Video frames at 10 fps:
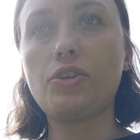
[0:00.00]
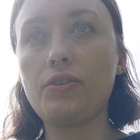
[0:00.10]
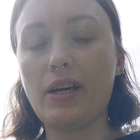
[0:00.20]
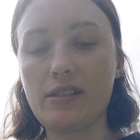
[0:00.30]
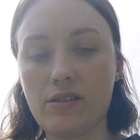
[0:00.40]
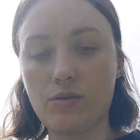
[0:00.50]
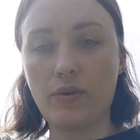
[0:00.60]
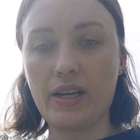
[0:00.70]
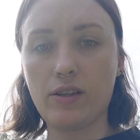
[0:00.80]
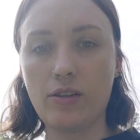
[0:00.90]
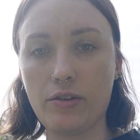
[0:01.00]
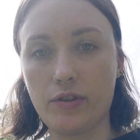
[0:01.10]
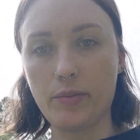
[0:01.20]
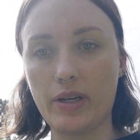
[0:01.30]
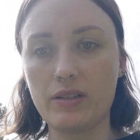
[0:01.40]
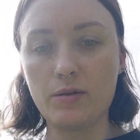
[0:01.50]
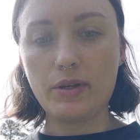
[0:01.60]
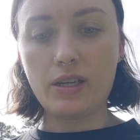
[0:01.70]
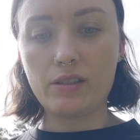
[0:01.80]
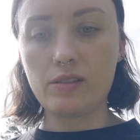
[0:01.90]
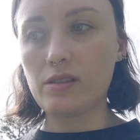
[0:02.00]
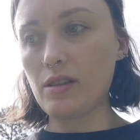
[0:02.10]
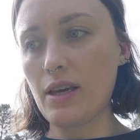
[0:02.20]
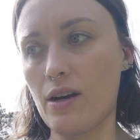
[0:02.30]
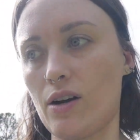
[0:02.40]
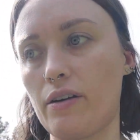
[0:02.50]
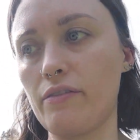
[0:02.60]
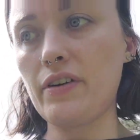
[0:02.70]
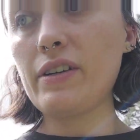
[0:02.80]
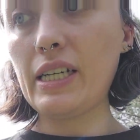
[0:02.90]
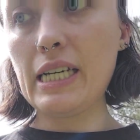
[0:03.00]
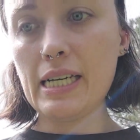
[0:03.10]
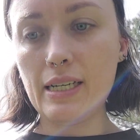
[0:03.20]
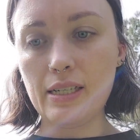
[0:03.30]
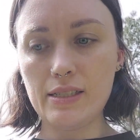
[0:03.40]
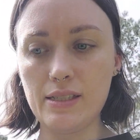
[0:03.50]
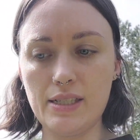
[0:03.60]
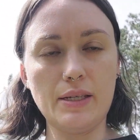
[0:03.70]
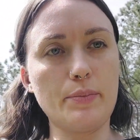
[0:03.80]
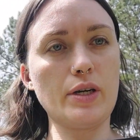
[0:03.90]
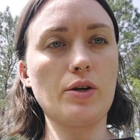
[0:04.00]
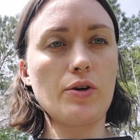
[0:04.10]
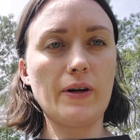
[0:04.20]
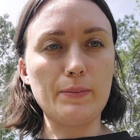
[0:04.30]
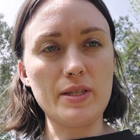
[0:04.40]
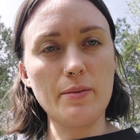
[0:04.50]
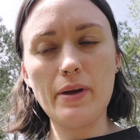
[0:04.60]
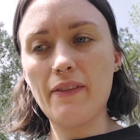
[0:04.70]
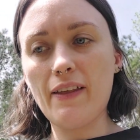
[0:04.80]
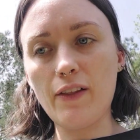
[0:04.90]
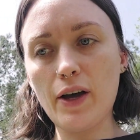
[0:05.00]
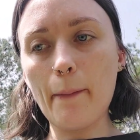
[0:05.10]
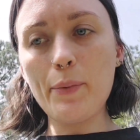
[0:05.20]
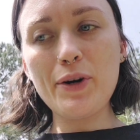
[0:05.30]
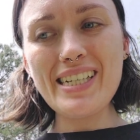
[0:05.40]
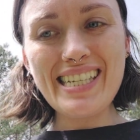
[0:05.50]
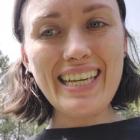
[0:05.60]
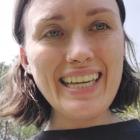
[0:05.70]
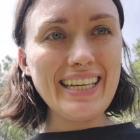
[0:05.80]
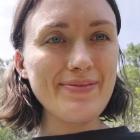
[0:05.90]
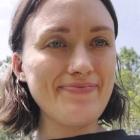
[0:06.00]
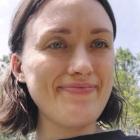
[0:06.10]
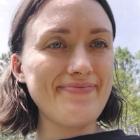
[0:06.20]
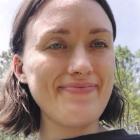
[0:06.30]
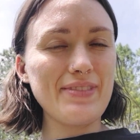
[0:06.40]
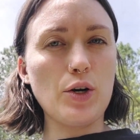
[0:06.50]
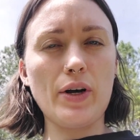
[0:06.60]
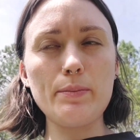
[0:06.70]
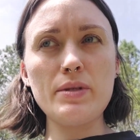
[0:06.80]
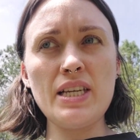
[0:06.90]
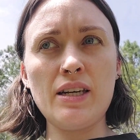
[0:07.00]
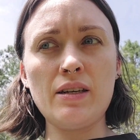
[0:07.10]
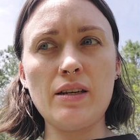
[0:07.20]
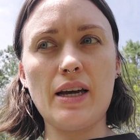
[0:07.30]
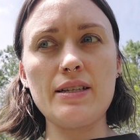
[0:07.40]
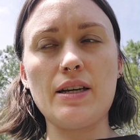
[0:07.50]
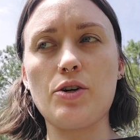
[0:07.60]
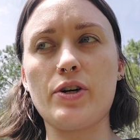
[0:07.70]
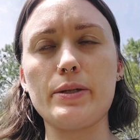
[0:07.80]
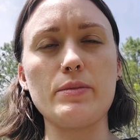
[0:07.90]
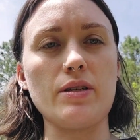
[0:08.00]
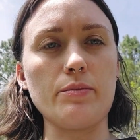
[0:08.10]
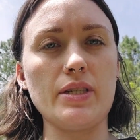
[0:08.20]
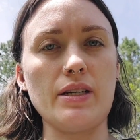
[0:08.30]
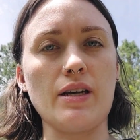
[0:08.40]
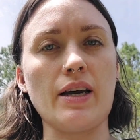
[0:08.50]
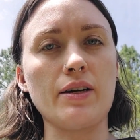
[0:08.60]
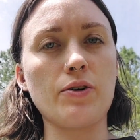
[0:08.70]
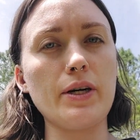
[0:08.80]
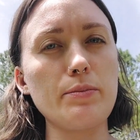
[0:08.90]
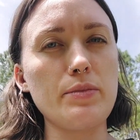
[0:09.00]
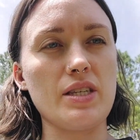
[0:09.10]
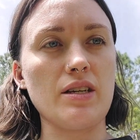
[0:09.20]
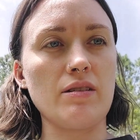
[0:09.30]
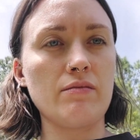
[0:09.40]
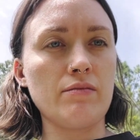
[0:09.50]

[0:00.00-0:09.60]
you guys the red clover buds because they are very deep crimson and they look pretty. Crimson? I said crimson, didn't I? Crimson.